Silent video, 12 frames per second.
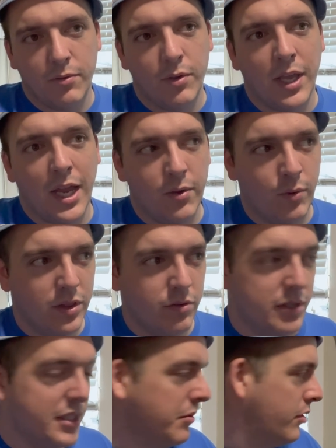We kind of went through the
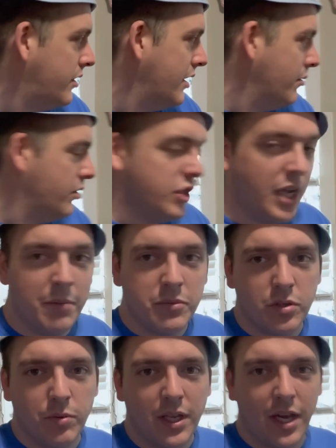similar thing with James,
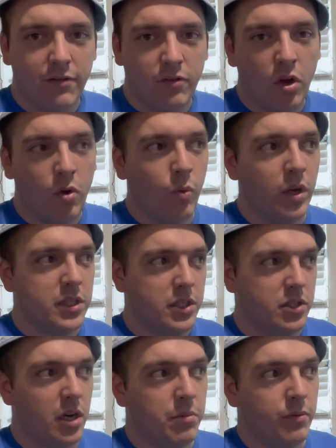so we kind of know what to
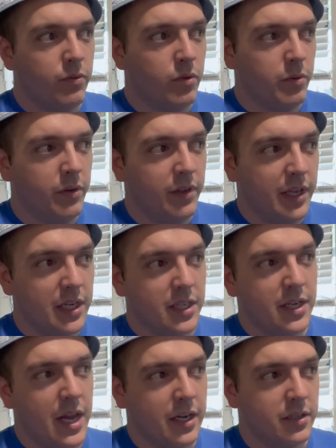start before we even get to the
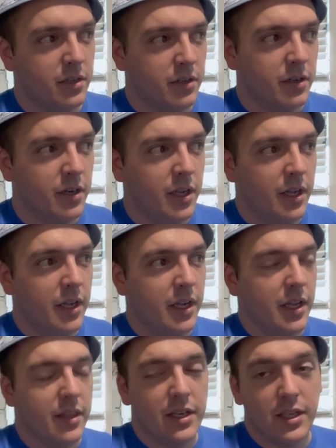doctor,
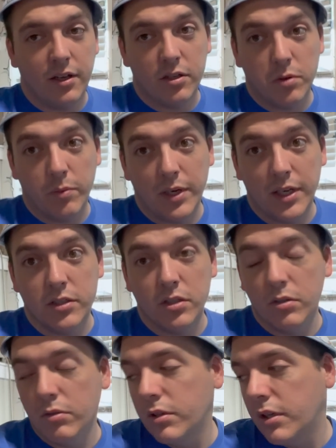and they tell us what we need to.